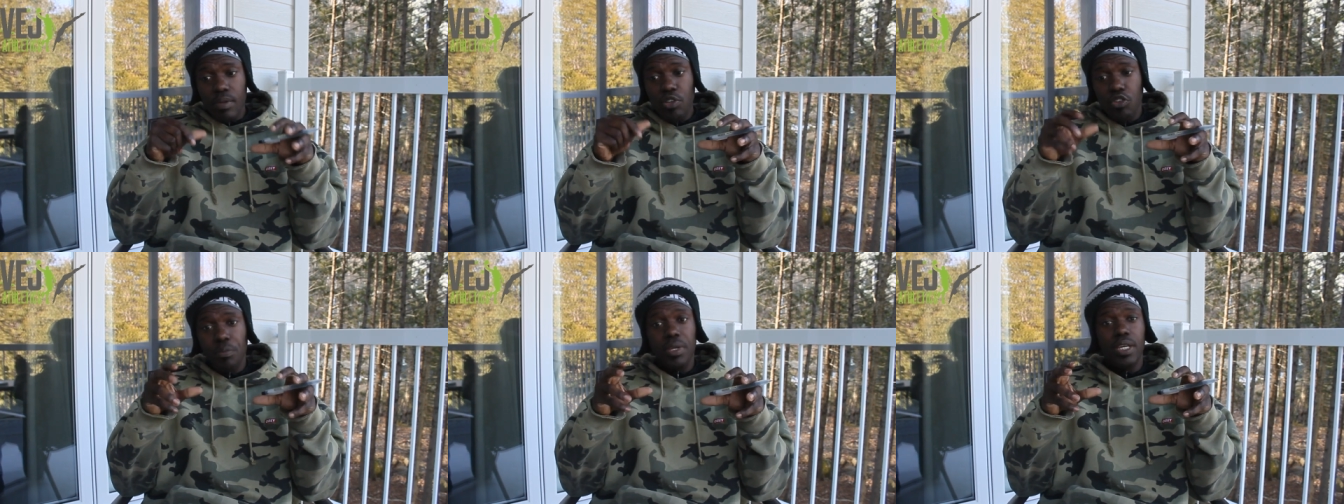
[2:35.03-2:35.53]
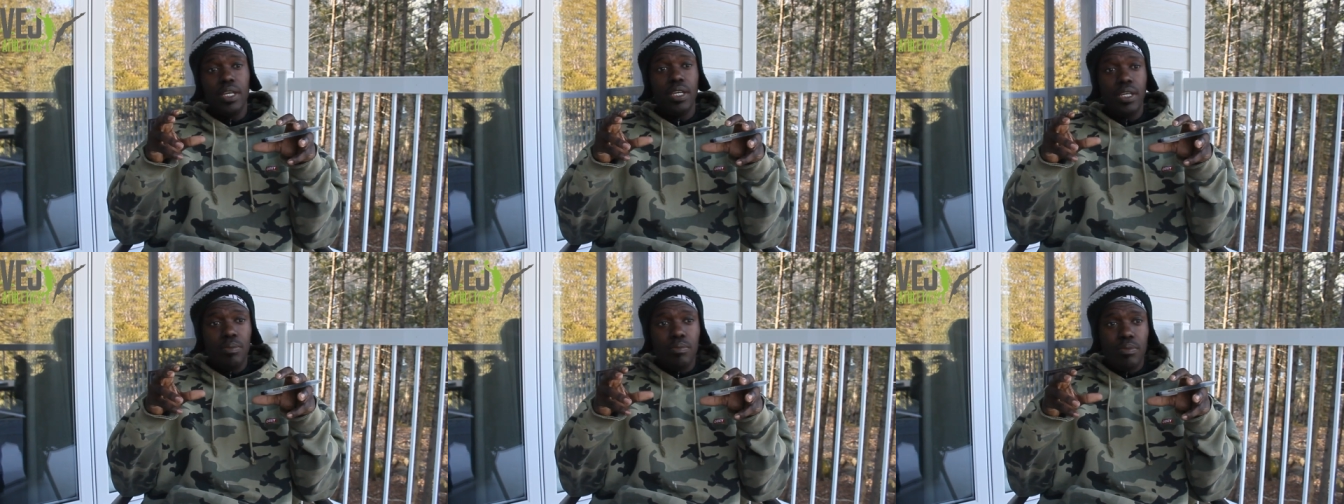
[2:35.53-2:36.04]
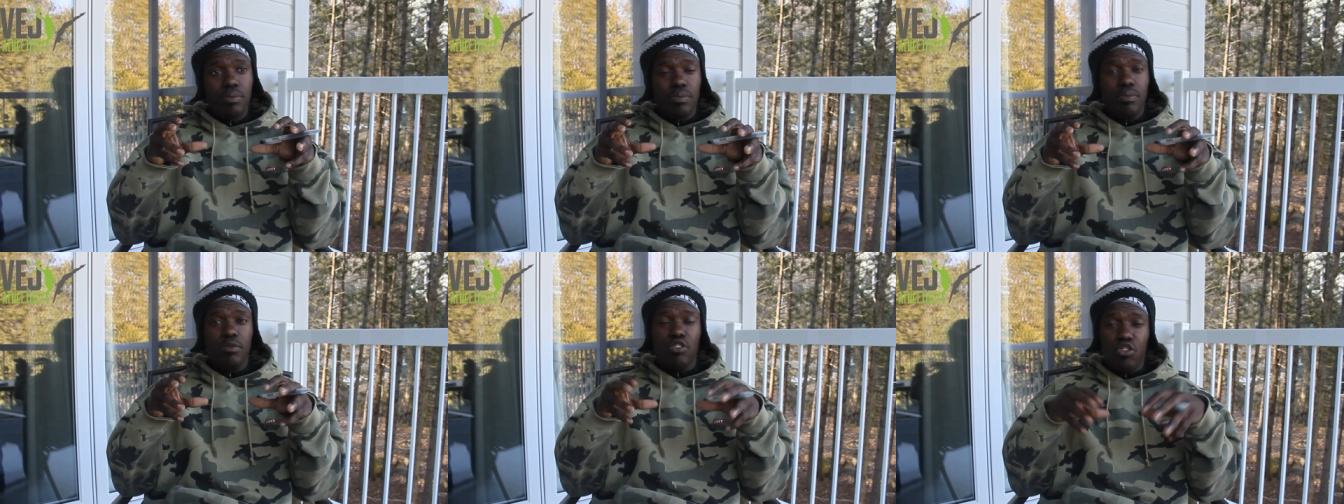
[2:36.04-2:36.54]
to be
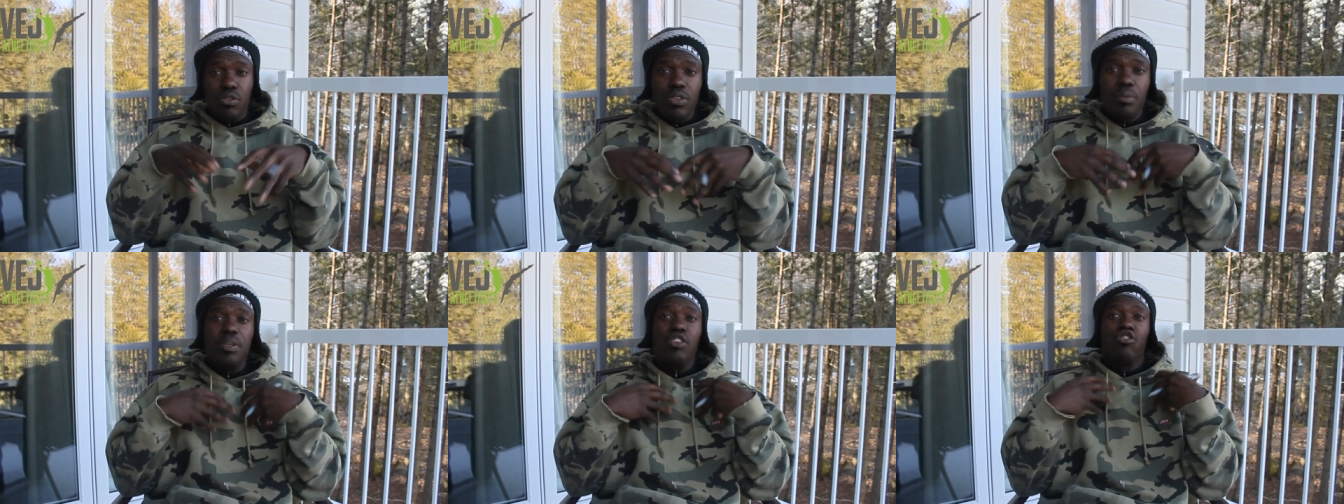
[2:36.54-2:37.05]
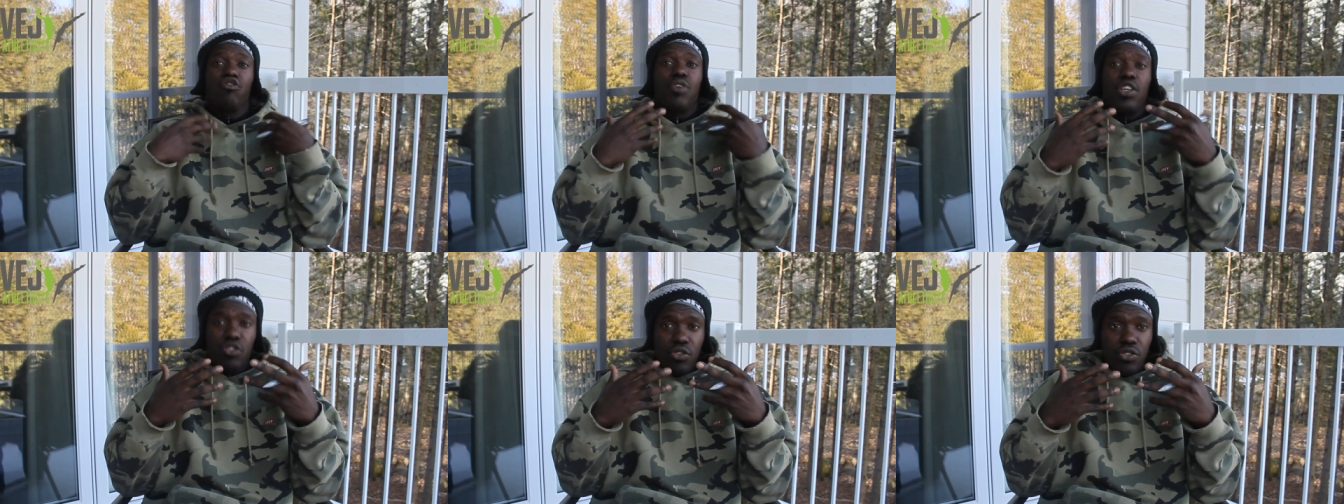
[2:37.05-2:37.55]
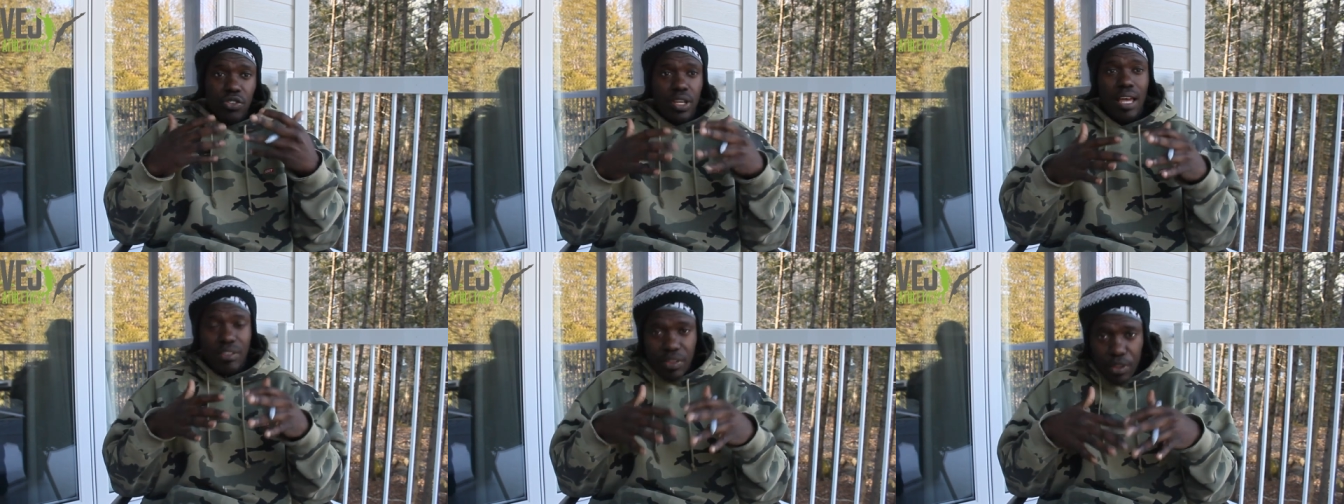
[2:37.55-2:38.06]
stressors,
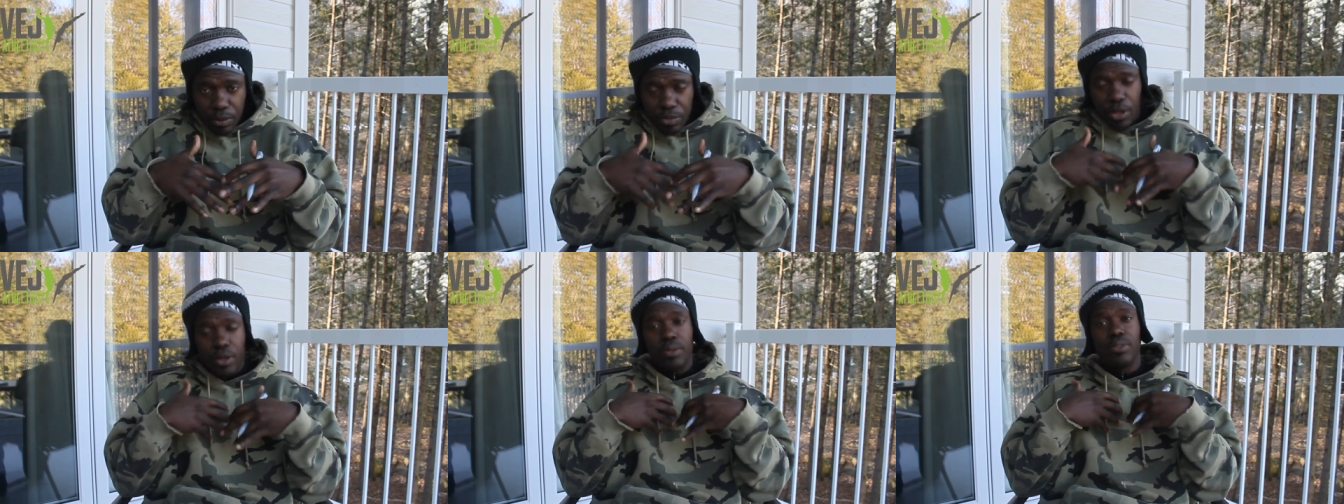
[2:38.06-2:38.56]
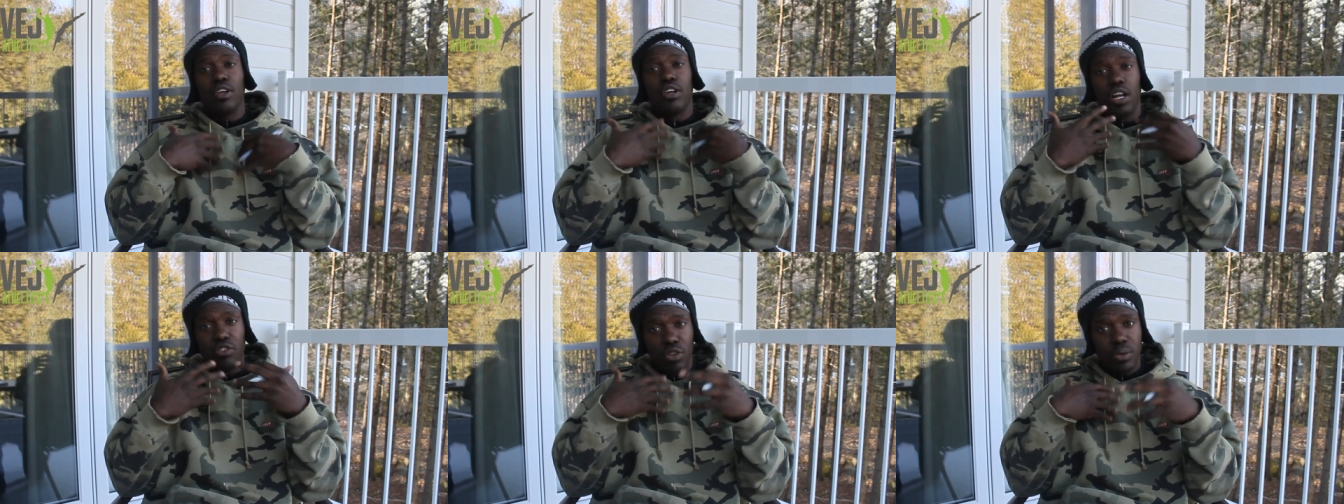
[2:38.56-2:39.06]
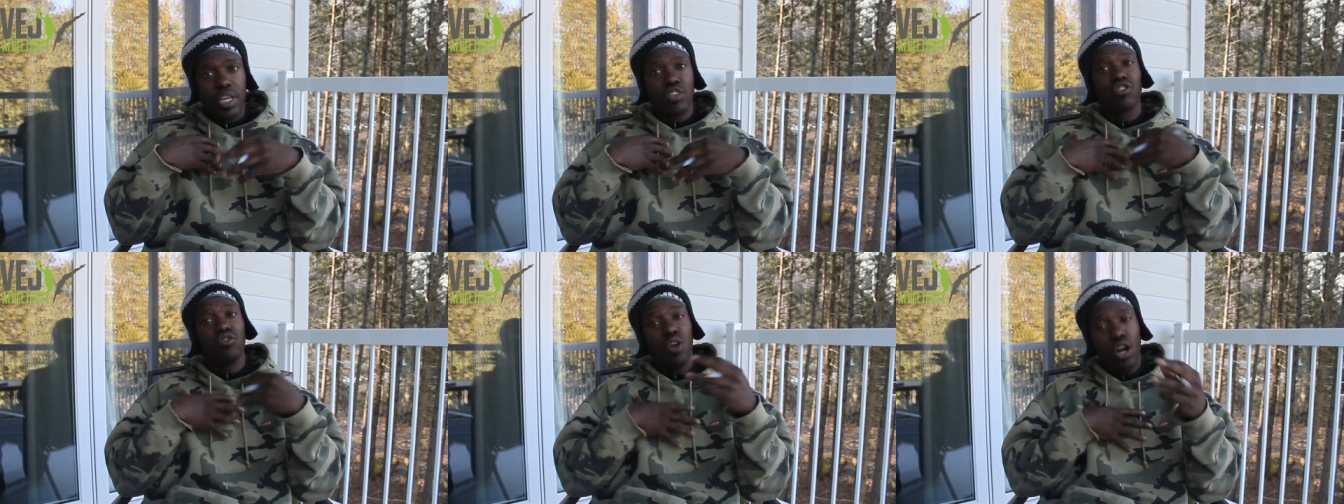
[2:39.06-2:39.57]
as in they're causing you to get
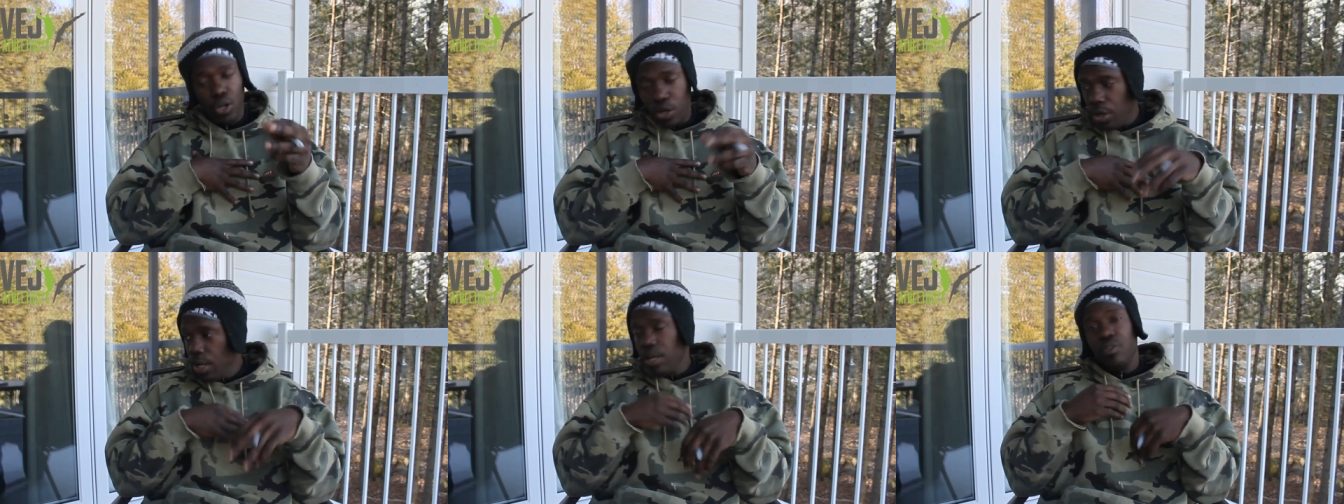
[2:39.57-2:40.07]
stronger.